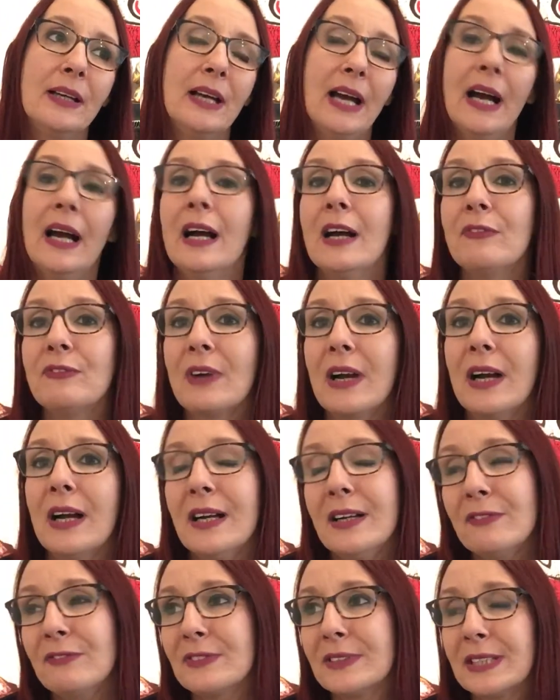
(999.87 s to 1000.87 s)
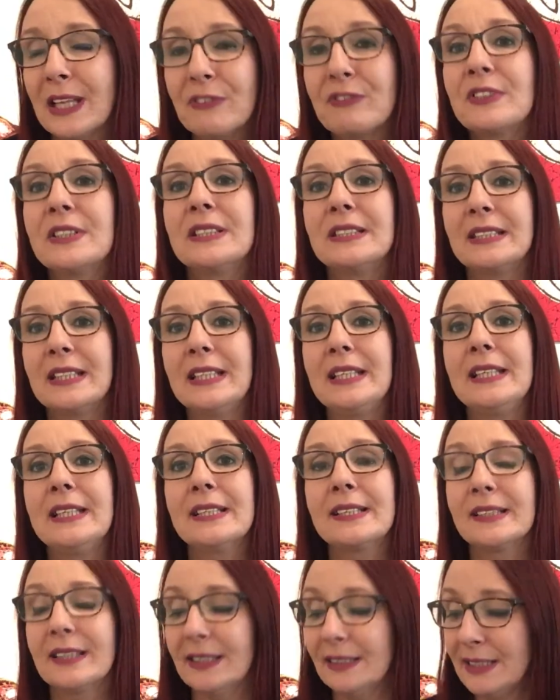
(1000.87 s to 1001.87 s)
I have I have different
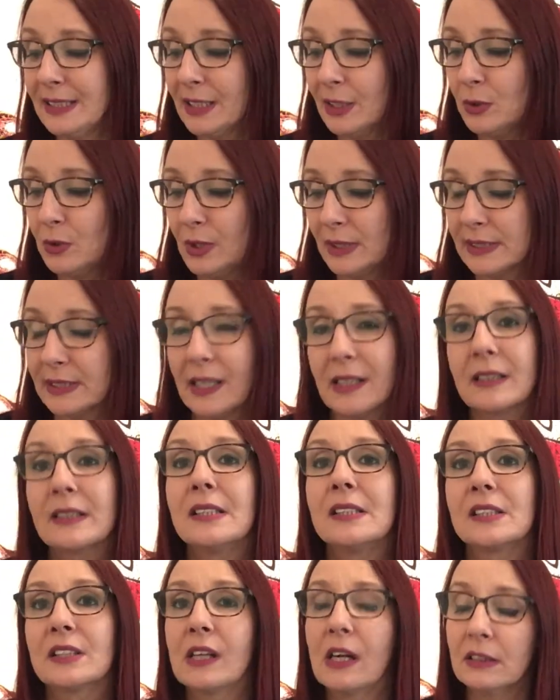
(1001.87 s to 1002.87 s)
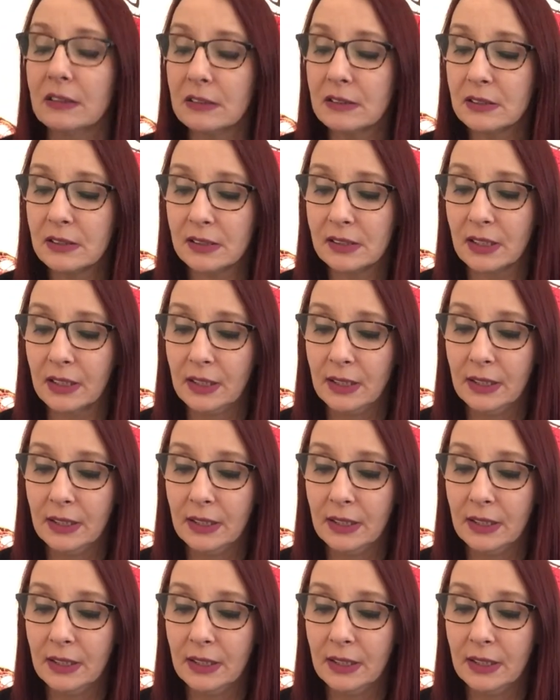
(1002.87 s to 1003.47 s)
taste. I like a lot of darkish colours.